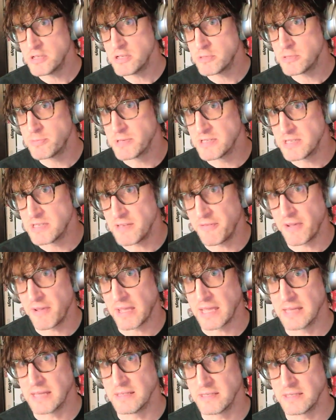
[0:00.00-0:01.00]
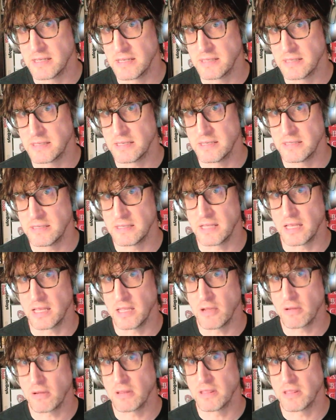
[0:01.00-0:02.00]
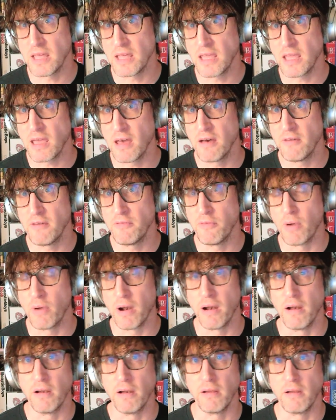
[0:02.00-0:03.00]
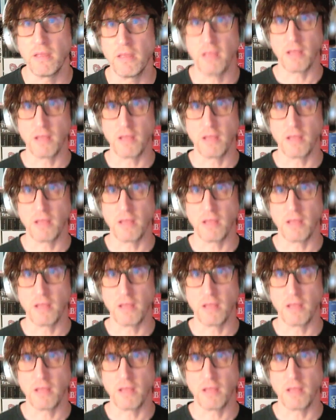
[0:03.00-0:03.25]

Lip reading: specific instances that you can think of where